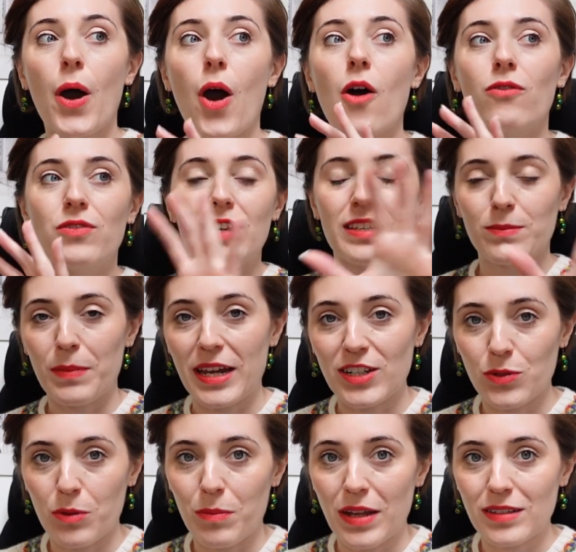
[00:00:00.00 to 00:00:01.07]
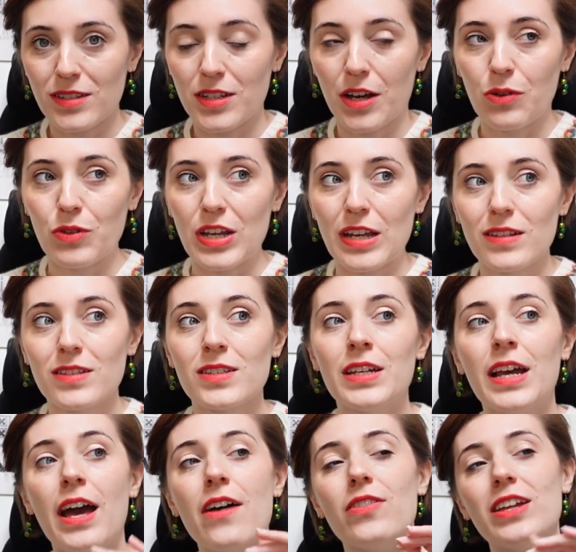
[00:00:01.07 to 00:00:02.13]
of these make-do-amend style knits.
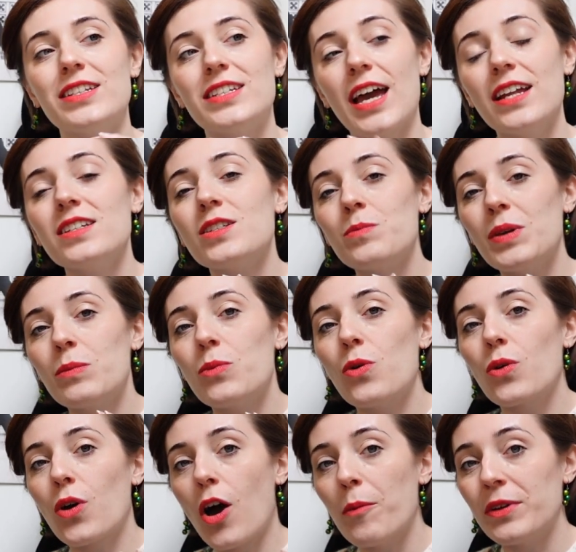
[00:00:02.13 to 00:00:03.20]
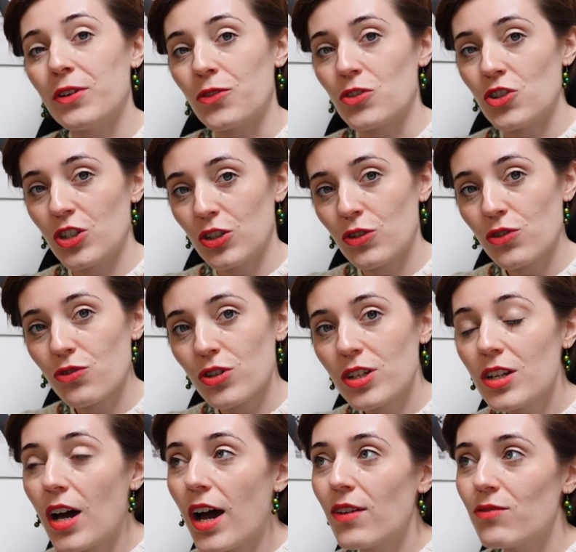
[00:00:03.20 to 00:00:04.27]
They tend to be more common on
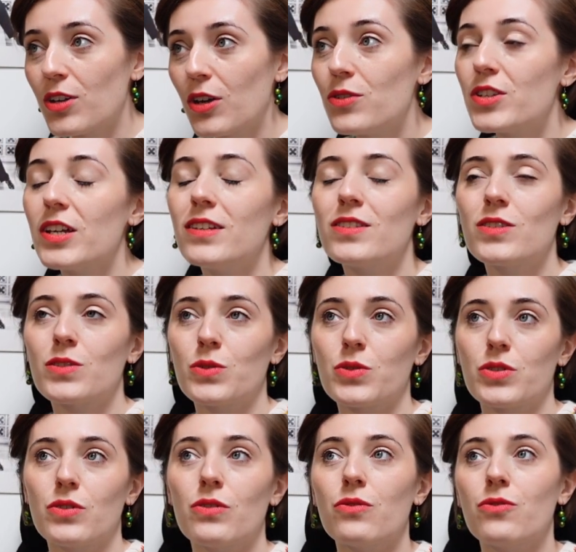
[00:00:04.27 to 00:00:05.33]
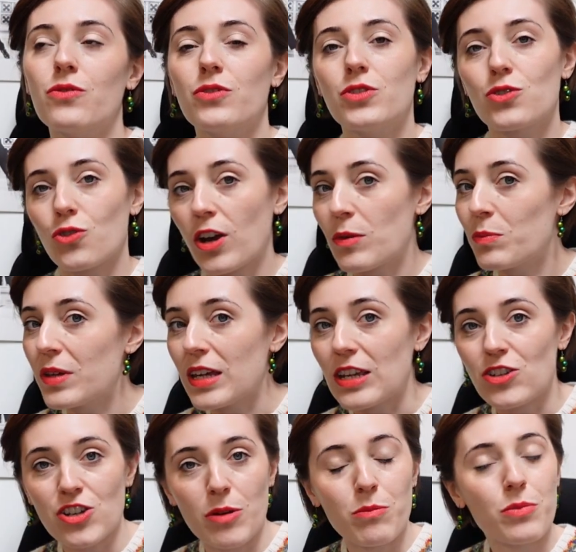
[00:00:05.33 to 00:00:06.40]
children, I've noticed, sort of stripy
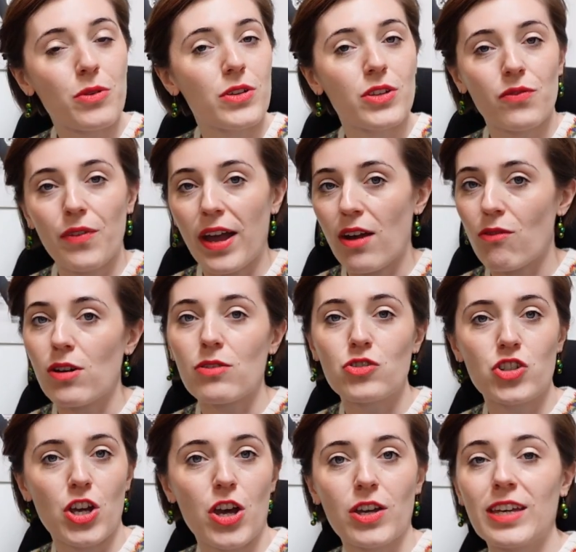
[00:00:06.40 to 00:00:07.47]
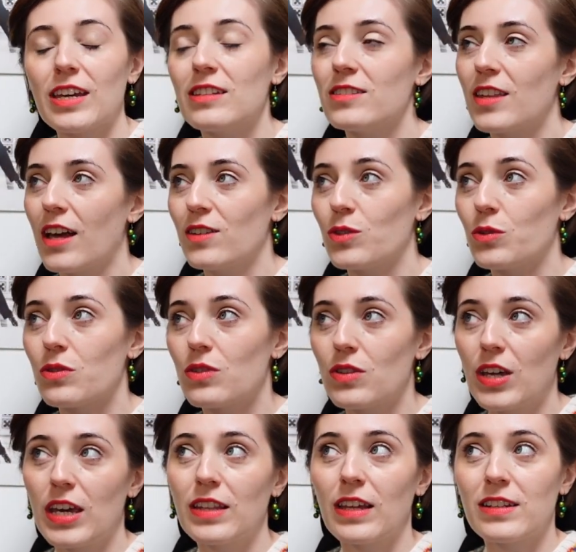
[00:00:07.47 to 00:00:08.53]
jumpers, fair-isle jerkins, that sort of
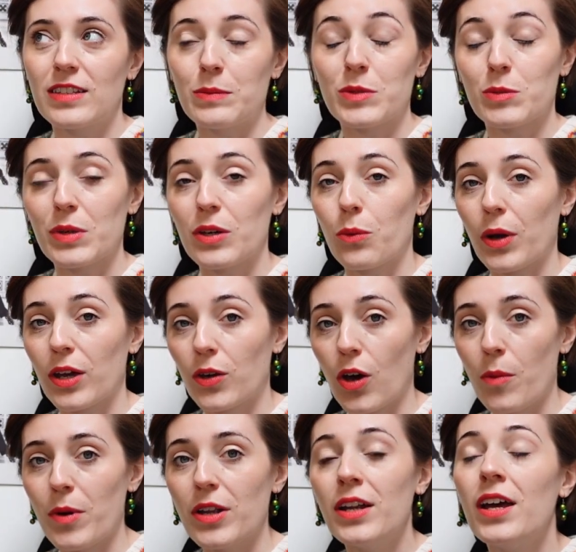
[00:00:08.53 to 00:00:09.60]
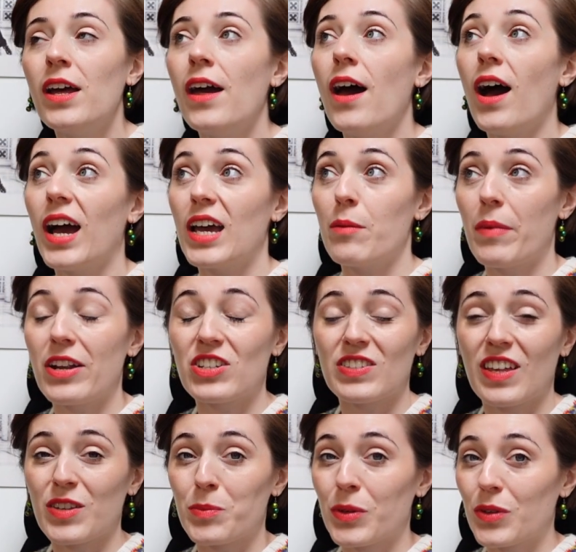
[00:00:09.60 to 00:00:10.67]
thing. They seem to be quite common. I imagine
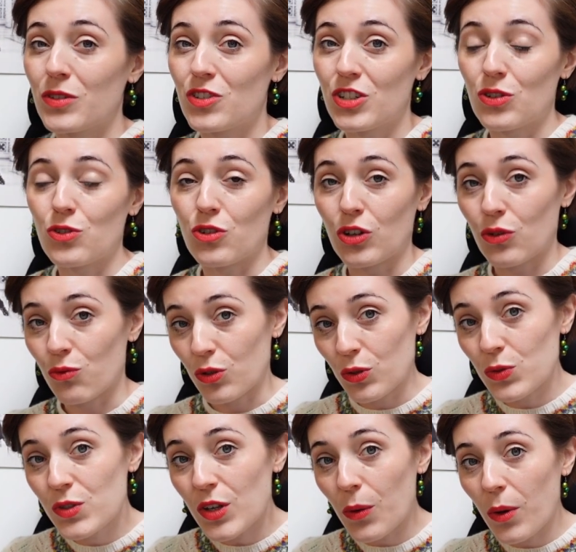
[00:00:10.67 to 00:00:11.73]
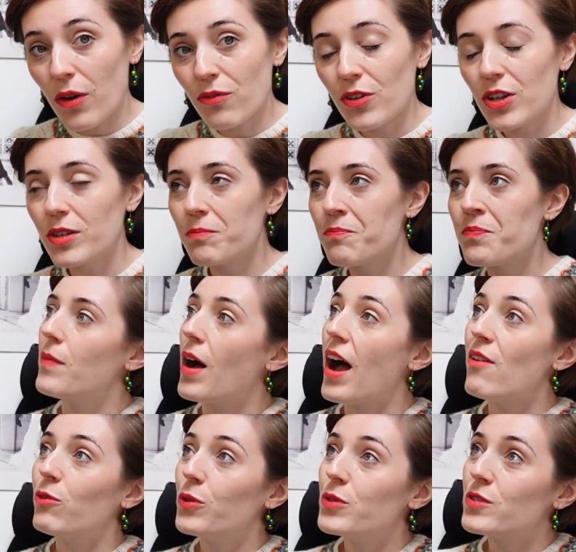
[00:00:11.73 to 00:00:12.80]
that's because children grew so often.
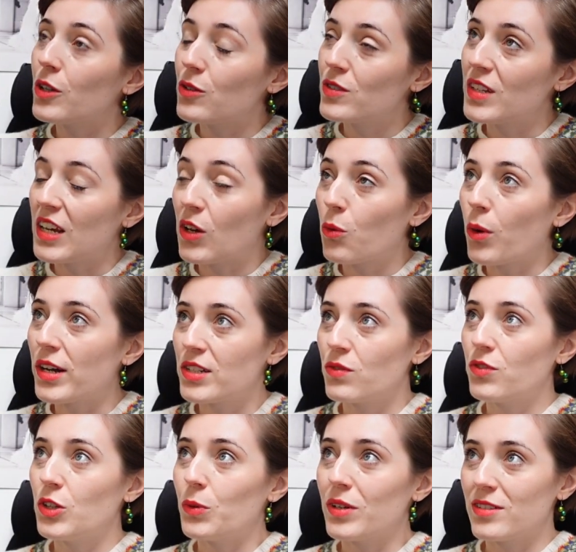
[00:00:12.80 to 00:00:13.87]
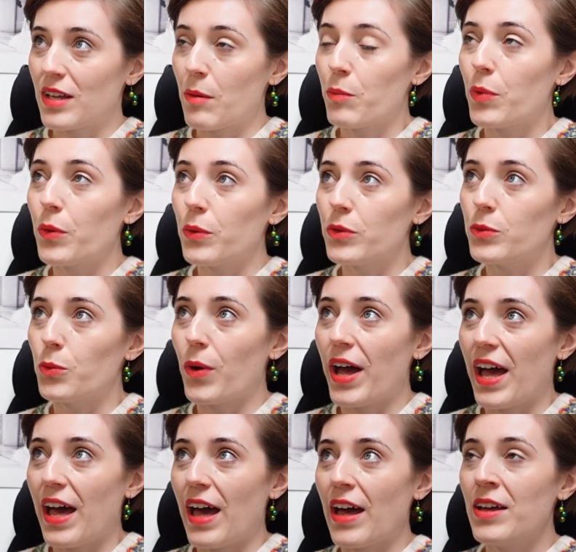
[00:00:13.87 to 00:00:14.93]
I've also seen quite a few examples
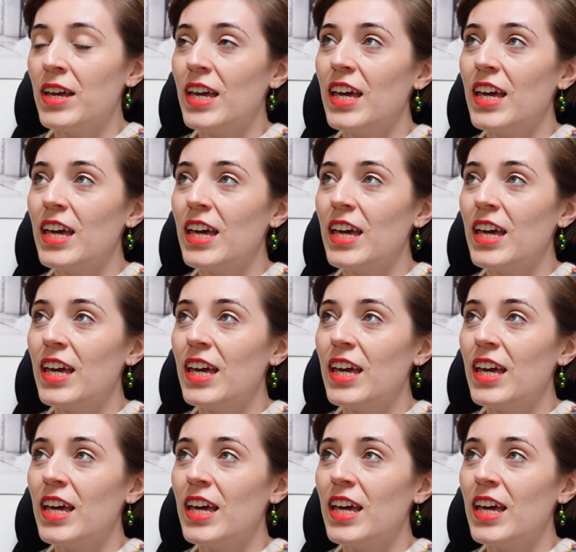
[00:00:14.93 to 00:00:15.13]
where